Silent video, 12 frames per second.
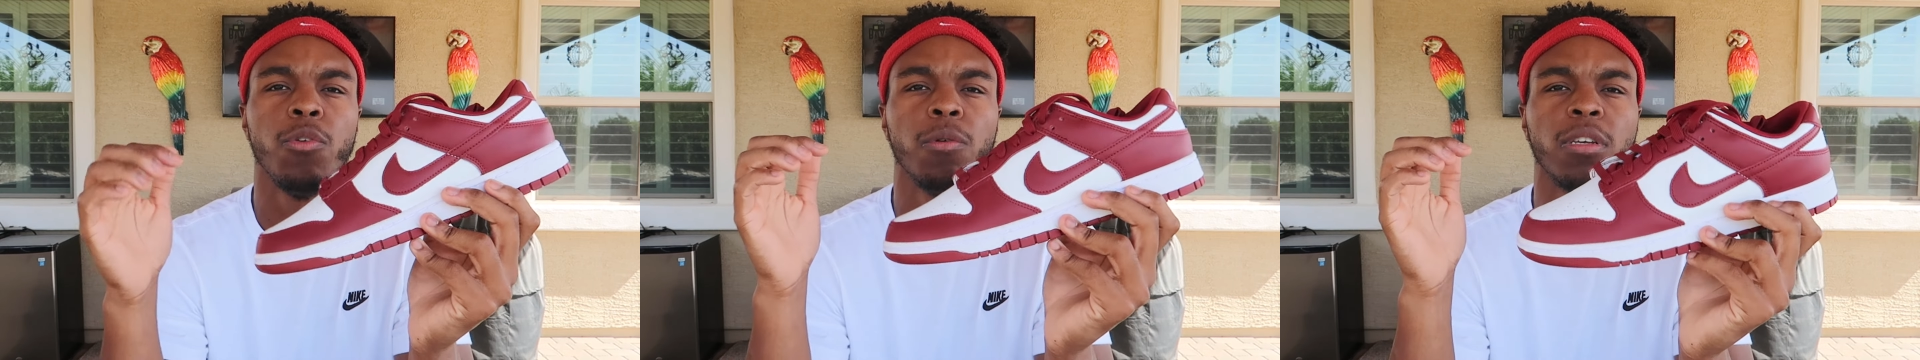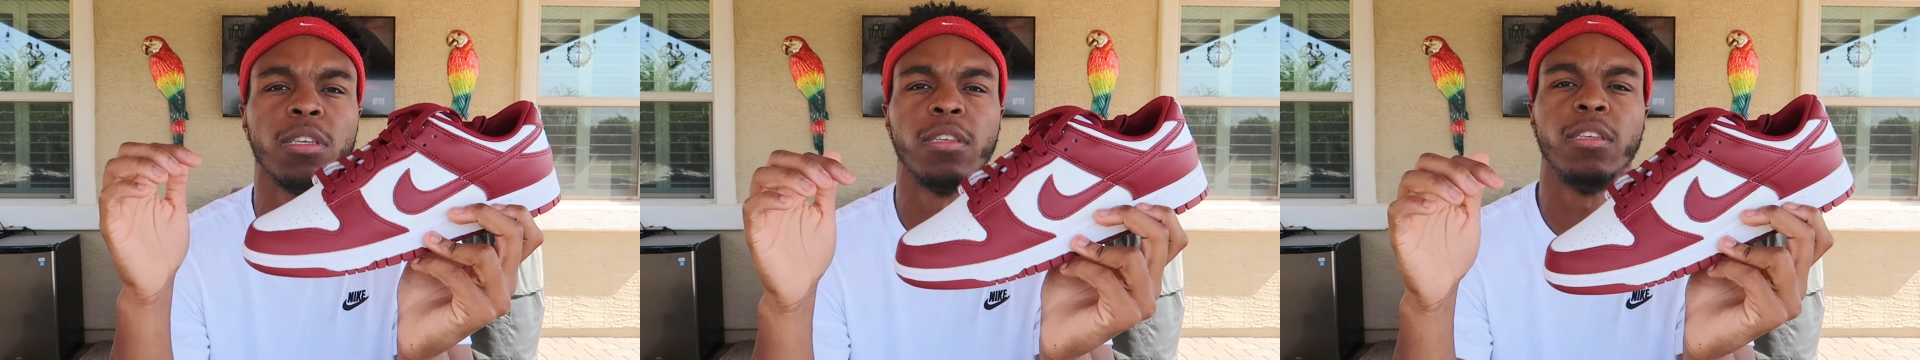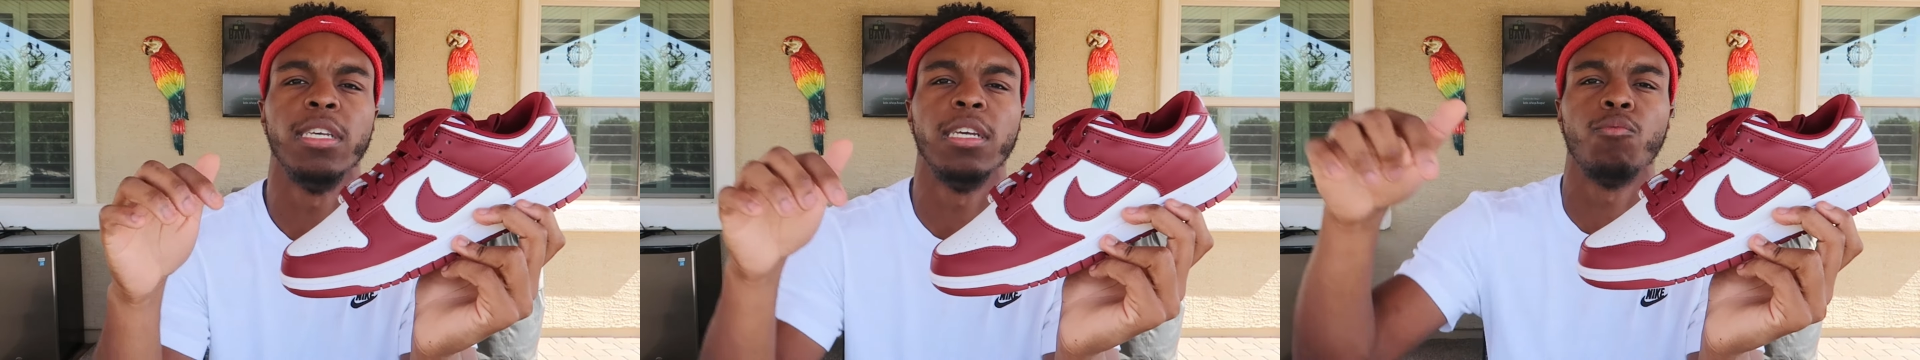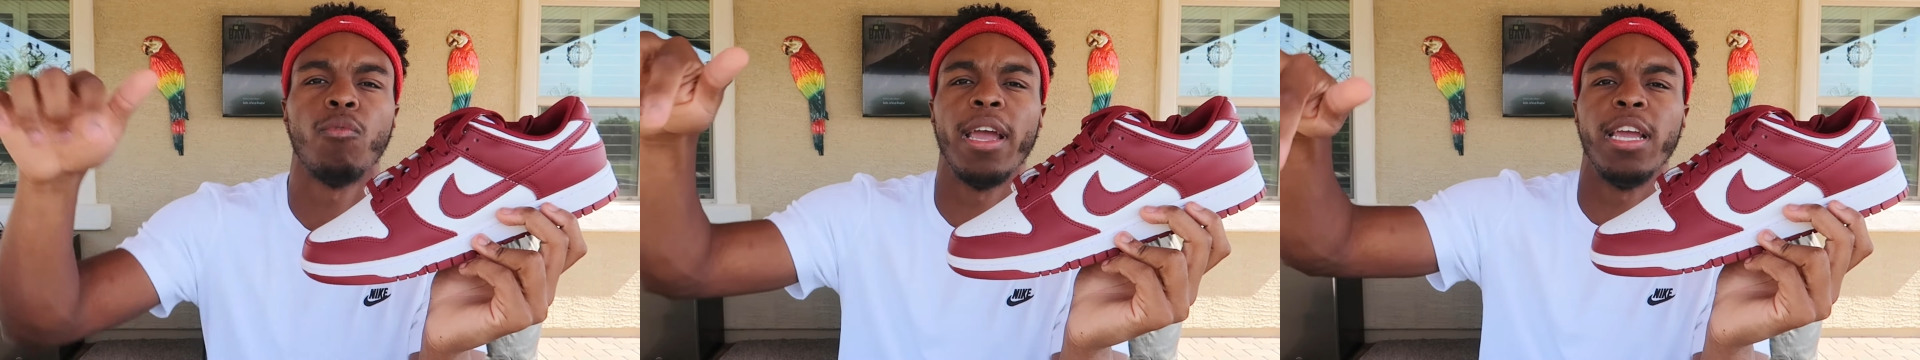you will can
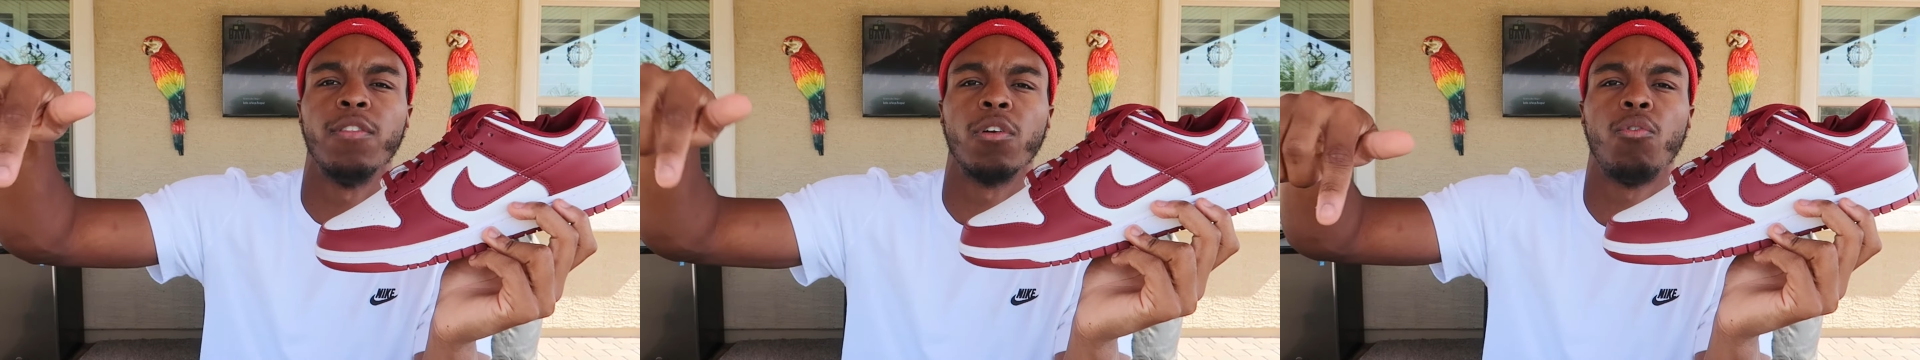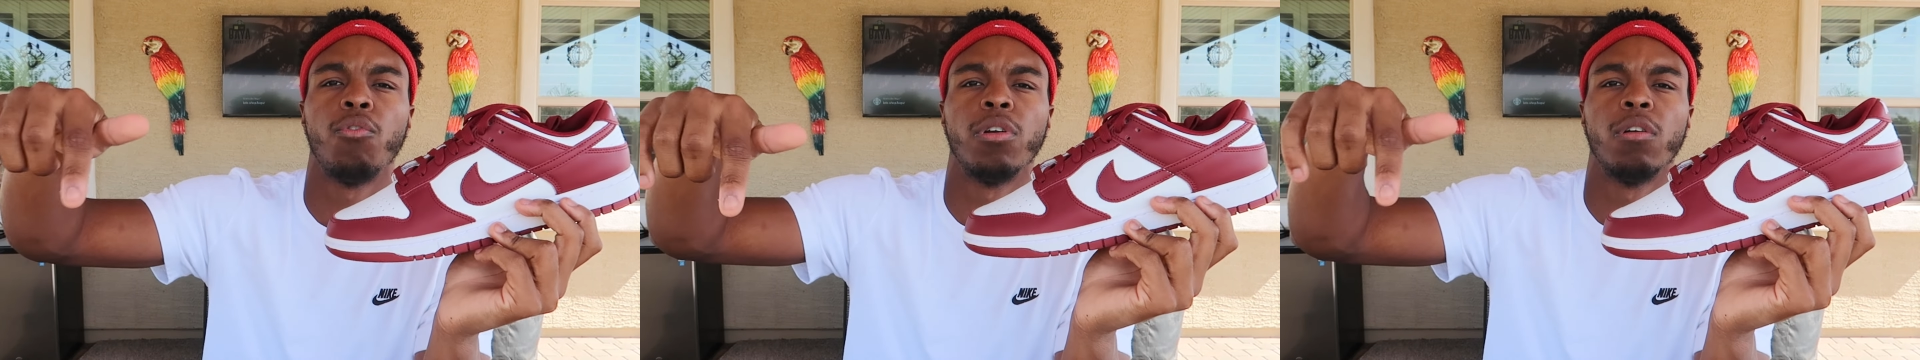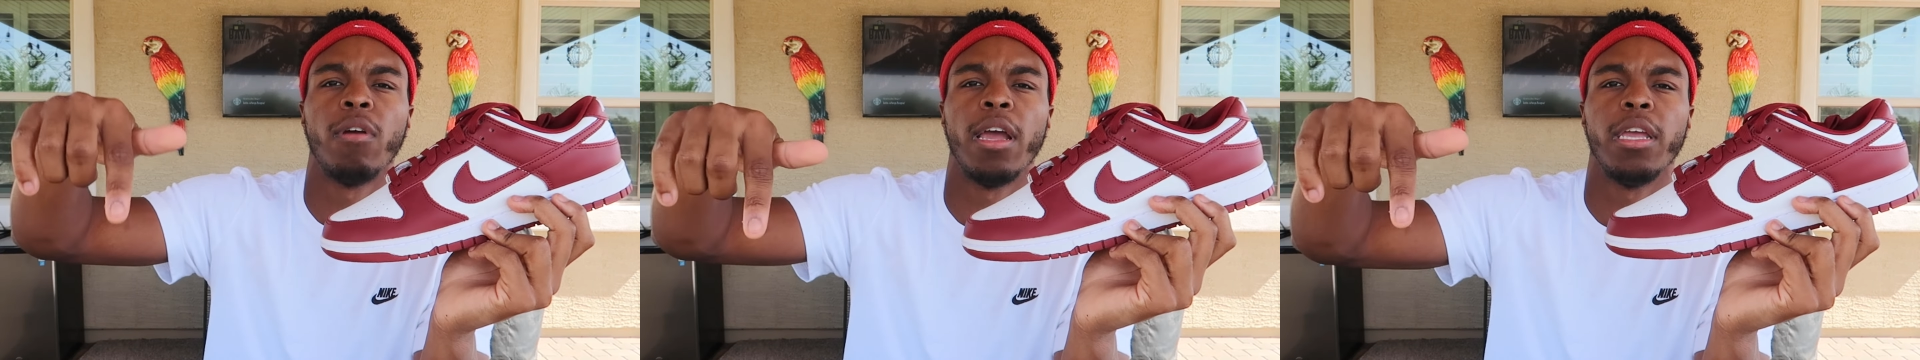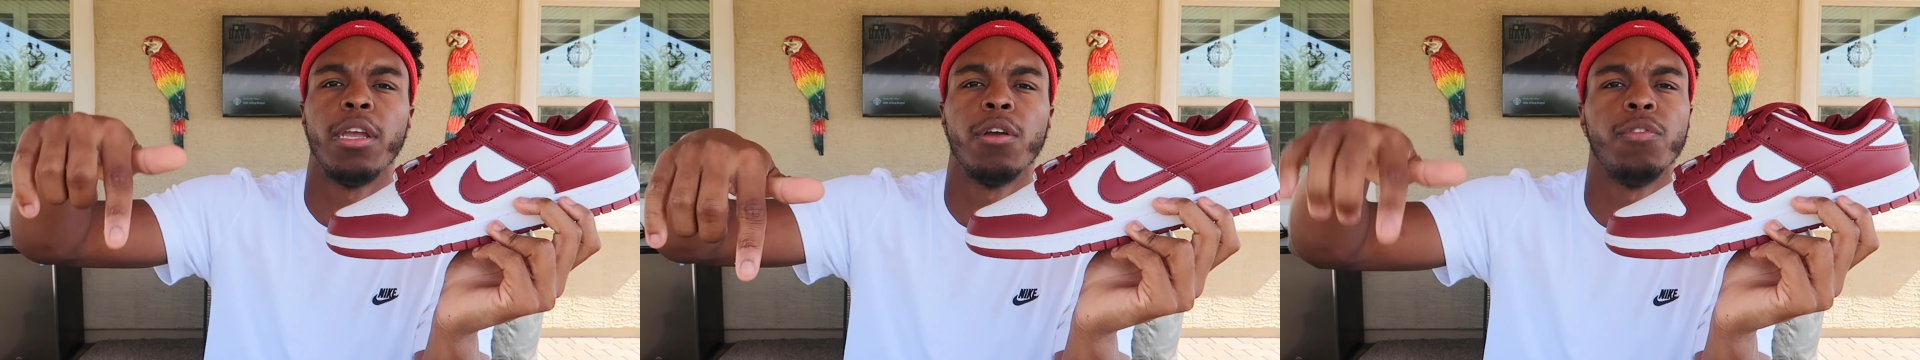see right in the corner
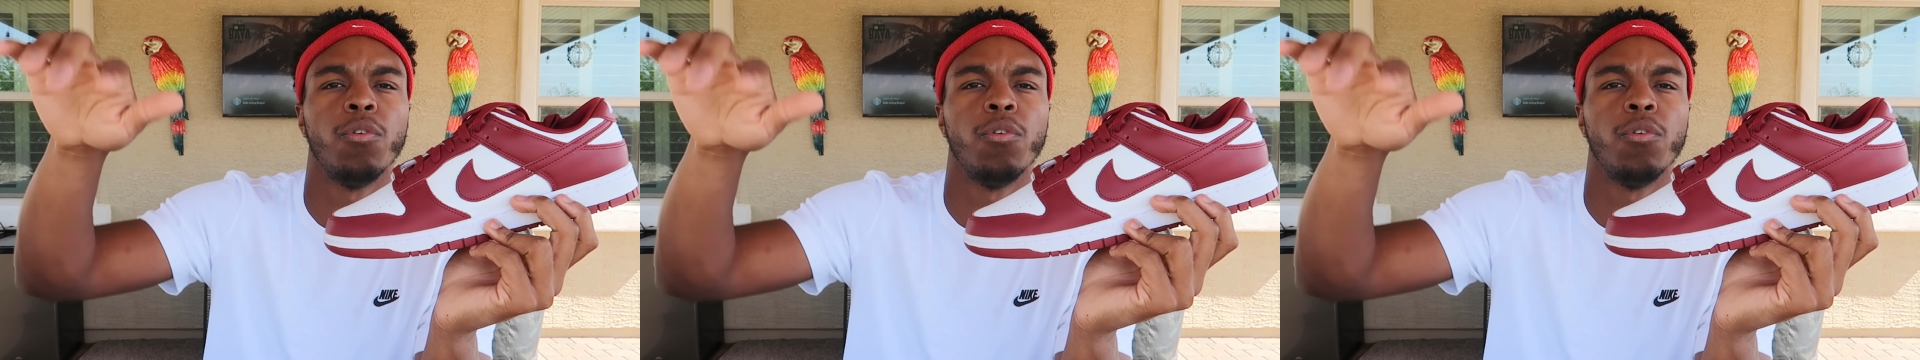right here,